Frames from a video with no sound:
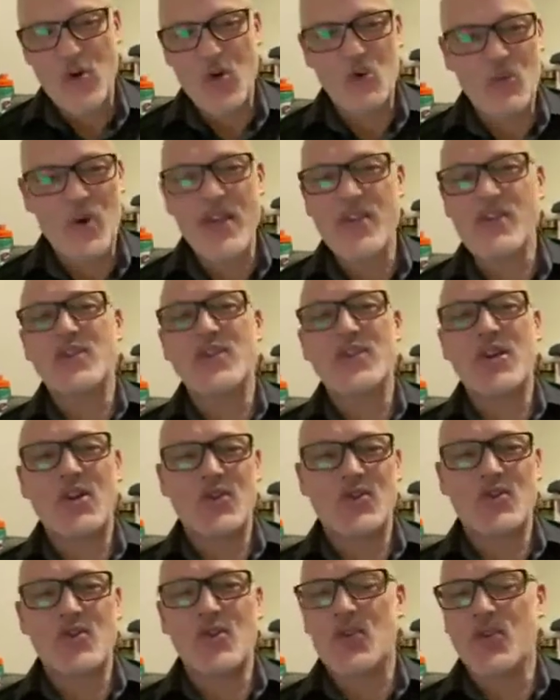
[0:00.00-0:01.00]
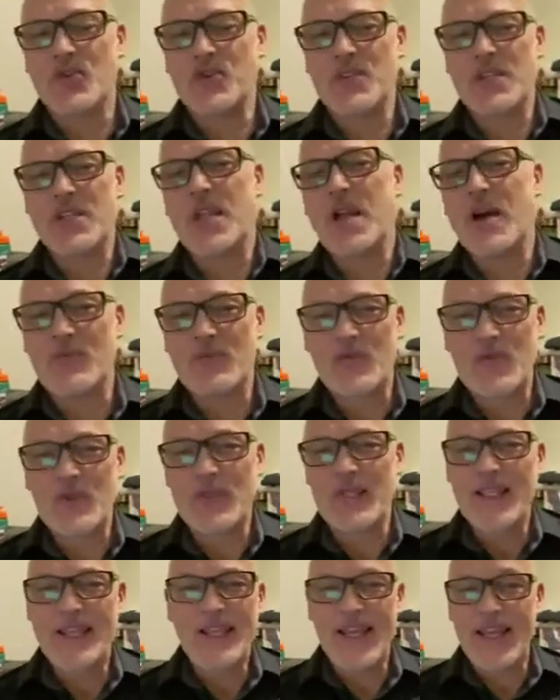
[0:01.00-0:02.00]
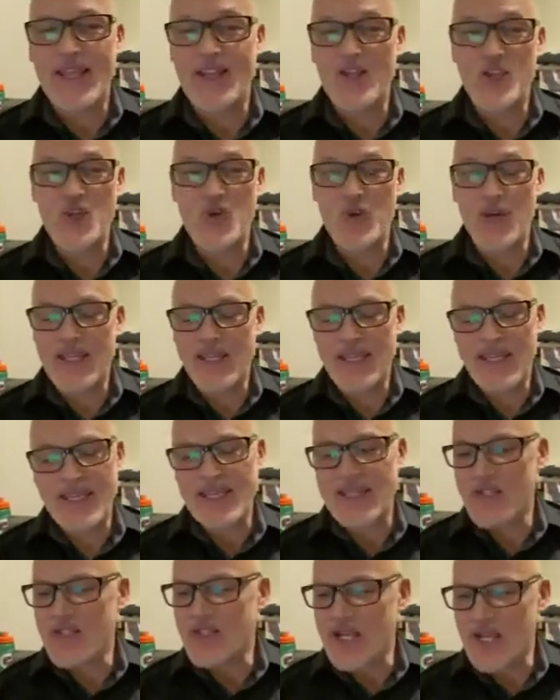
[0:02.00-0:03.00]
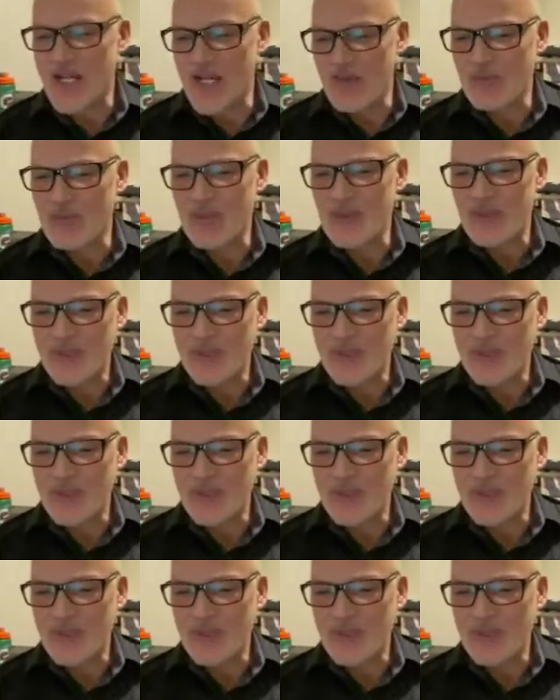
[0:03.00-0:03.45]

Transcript: rest in our souls and comfort and joy in these times.